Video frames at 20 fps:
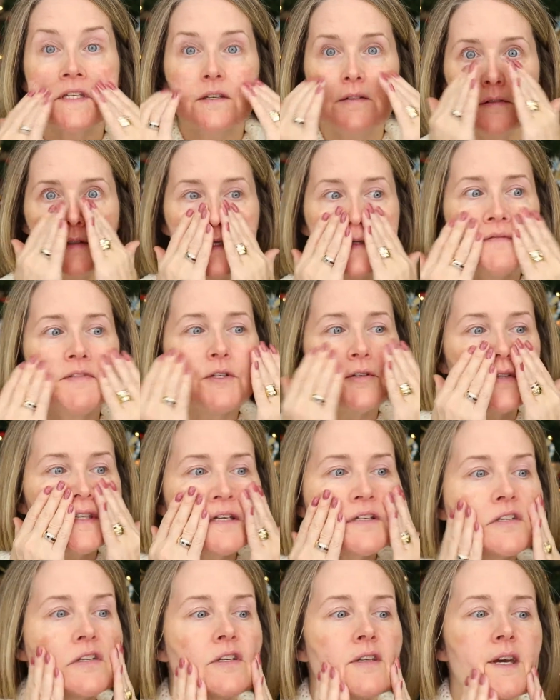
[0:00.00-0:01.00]
leaves you
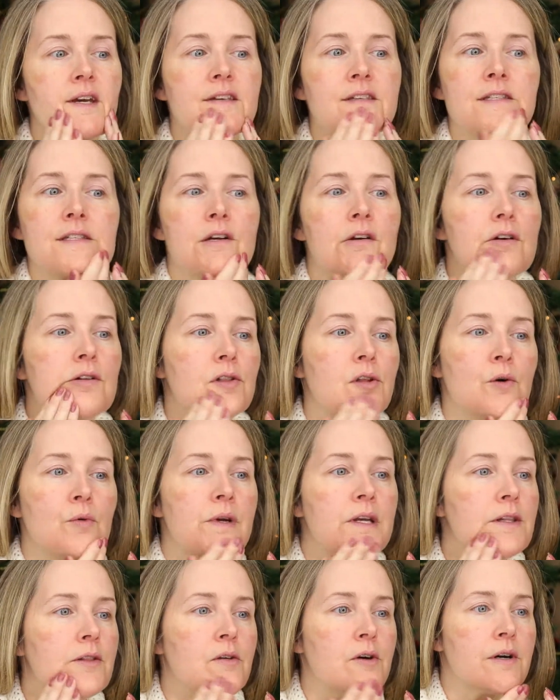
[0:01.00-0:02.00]
such a nice
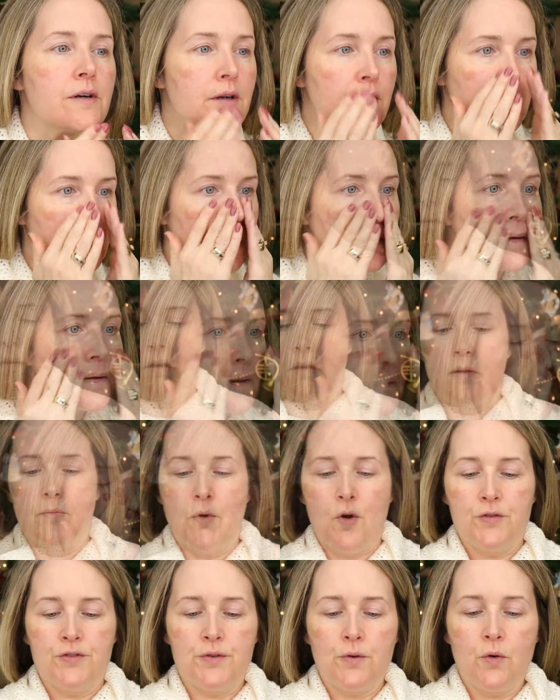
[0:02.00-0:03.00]
glowy look. And I'm
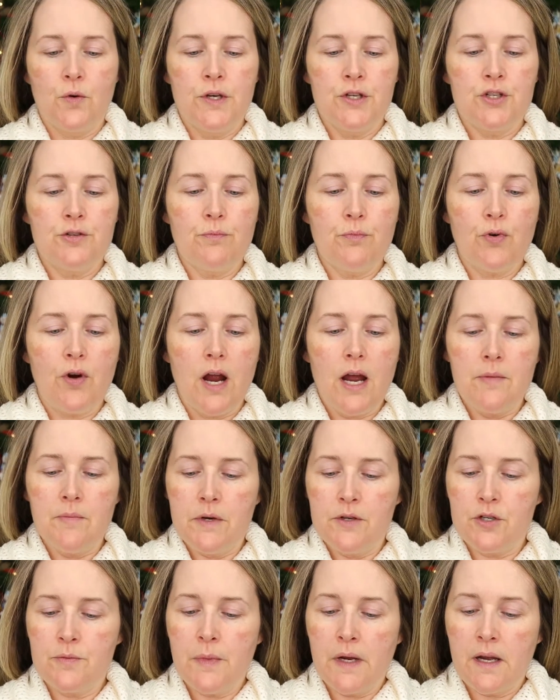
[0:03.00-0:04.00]
also going to prime
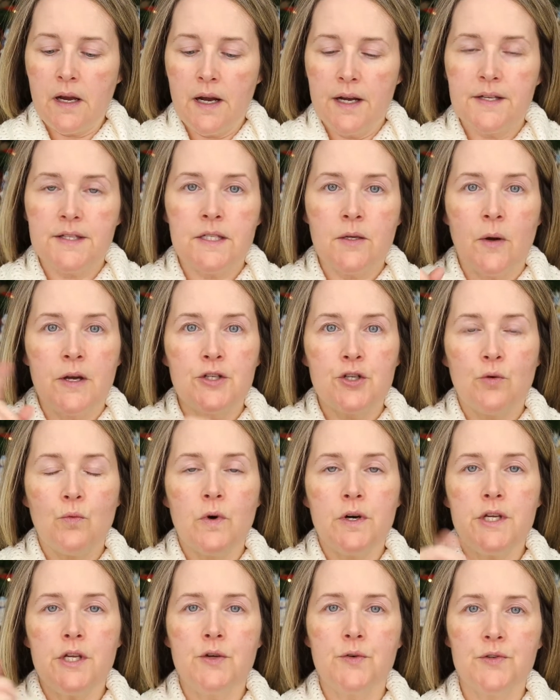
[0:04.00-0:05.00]
under my eyes. Now I don't want
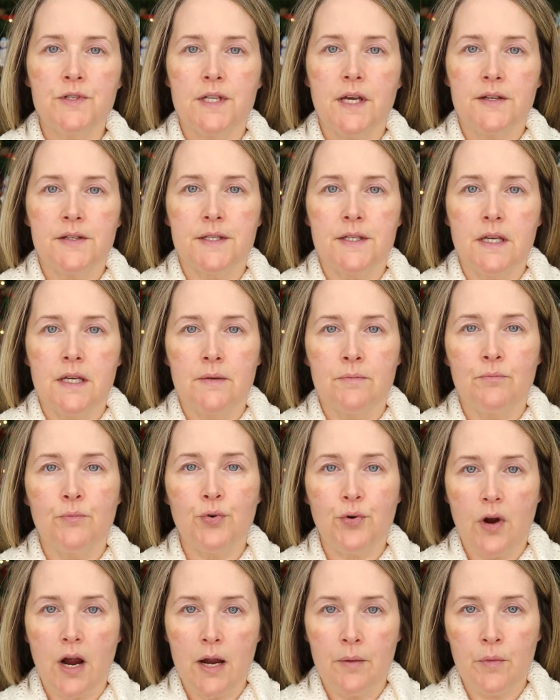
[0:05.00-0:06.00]
to use that same
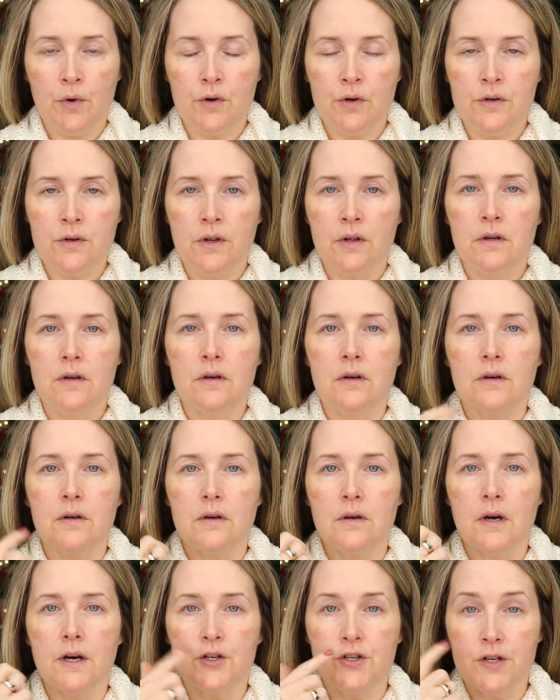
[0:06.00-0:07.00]
primer
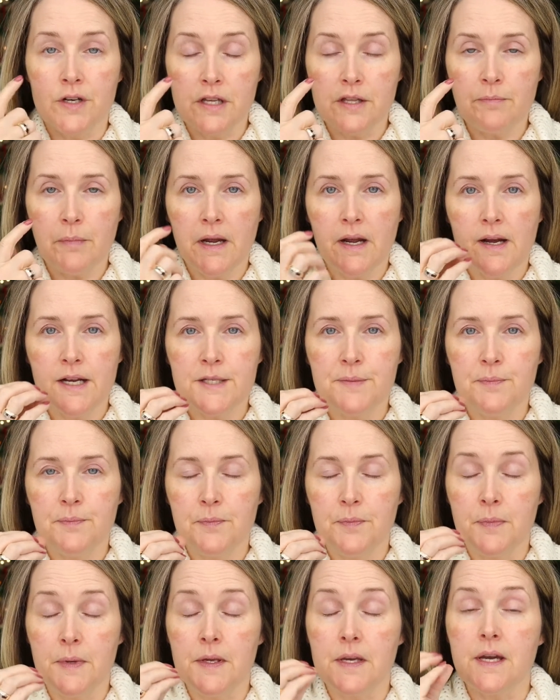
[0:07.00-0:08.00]
underneath my eyes
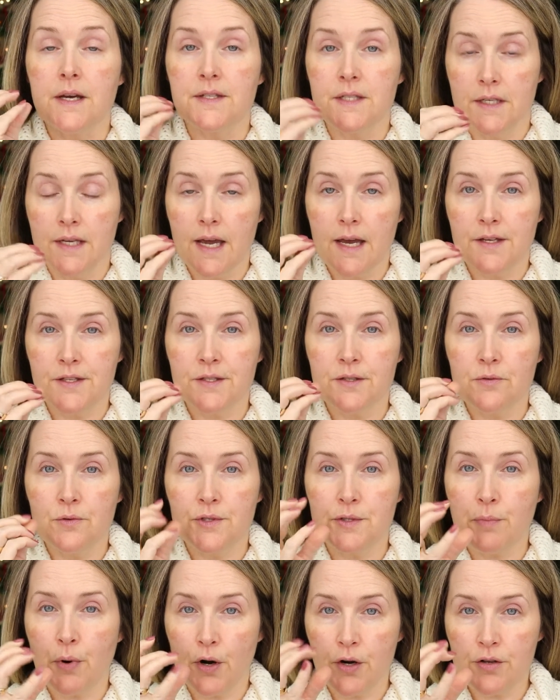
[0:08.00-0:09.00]
because it has those
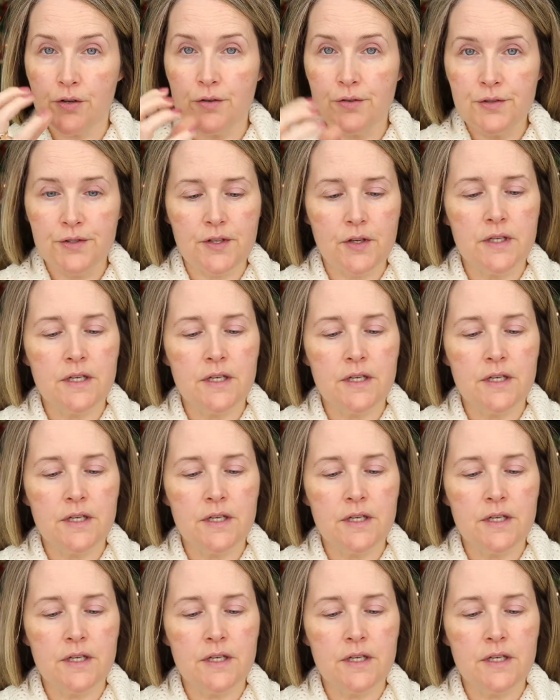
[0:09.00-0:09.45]
particles in